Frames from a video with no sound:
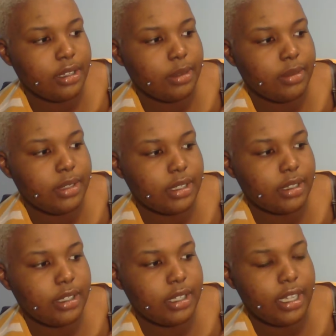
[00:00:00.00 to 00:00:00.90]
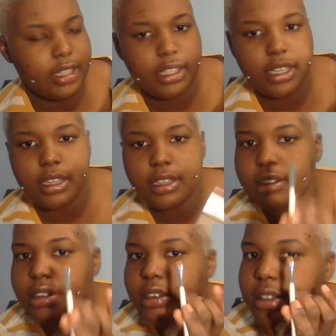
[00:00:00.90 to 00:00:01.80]
I'm just going to take that, and
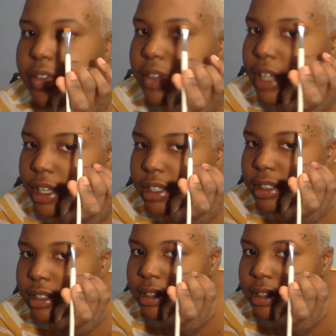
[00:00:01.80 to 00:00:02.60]
you're going to define